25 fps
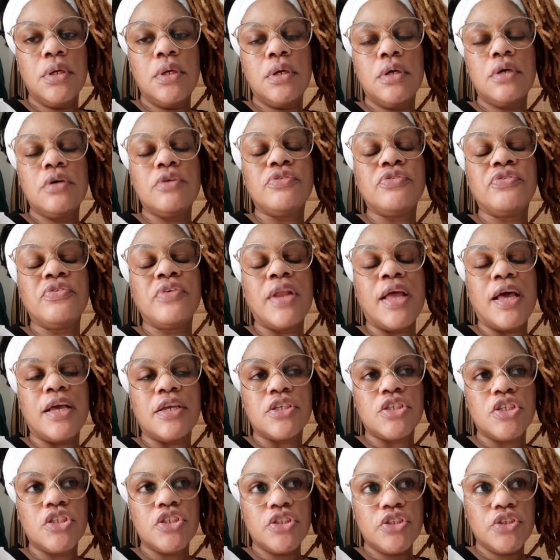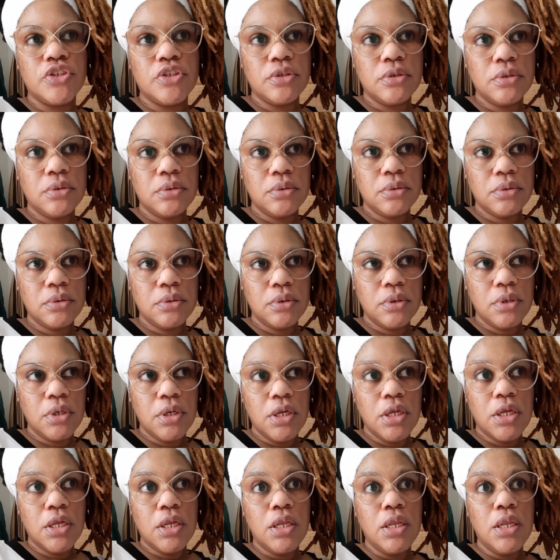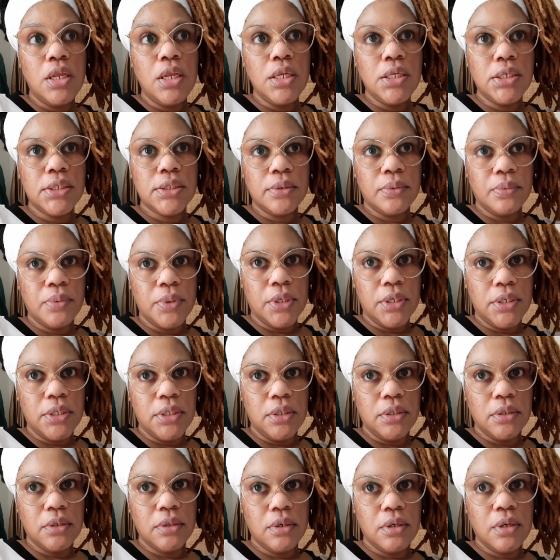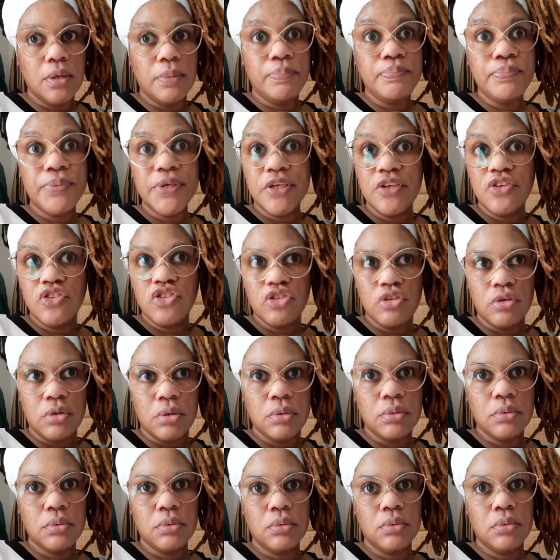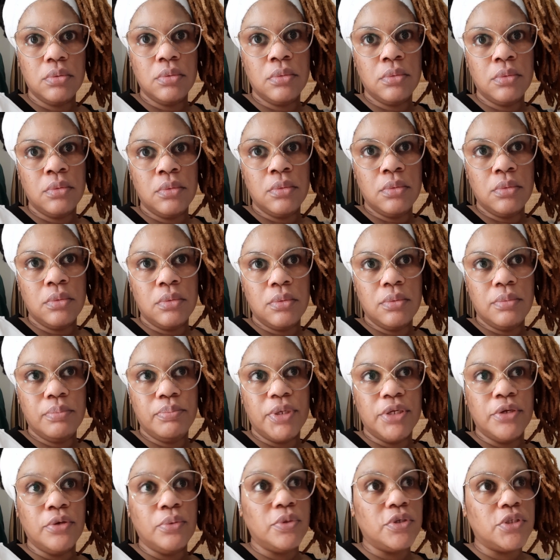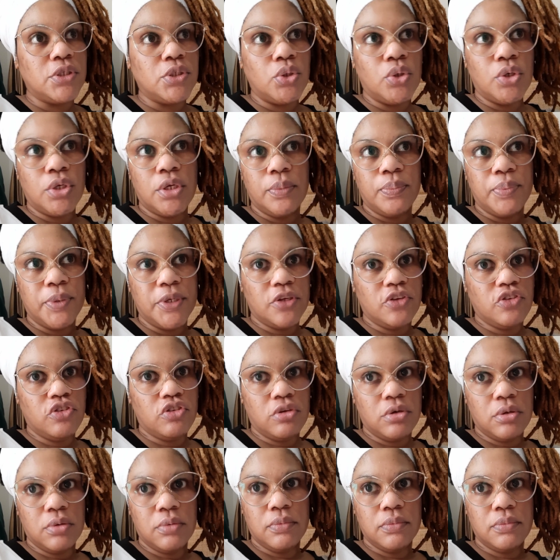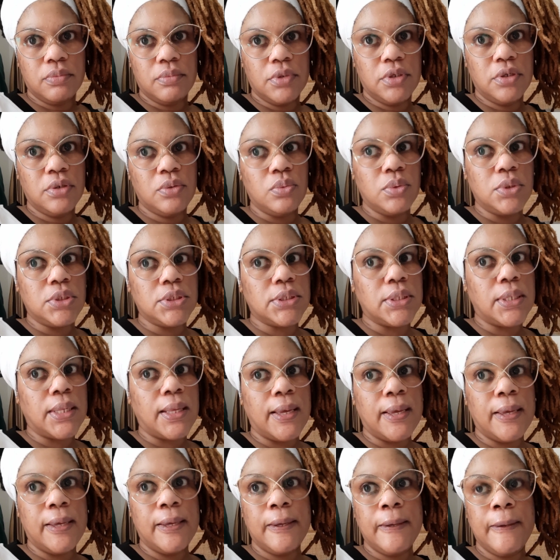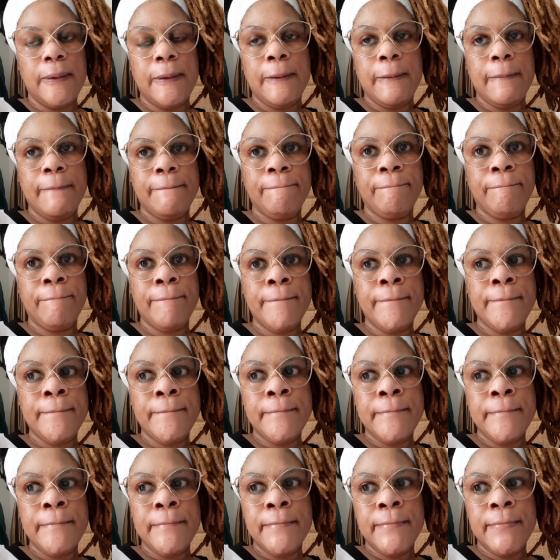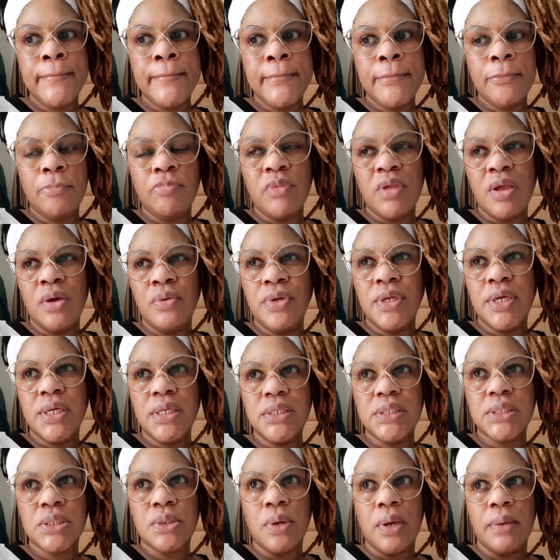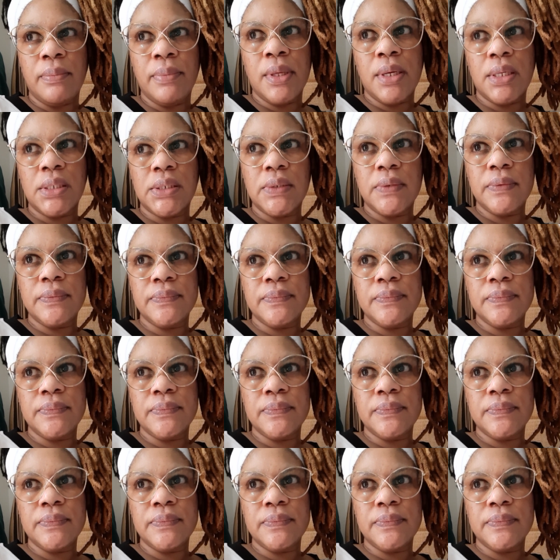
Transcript: a flash, literally a picture, but it was not a picture. It was like, how would I describe that?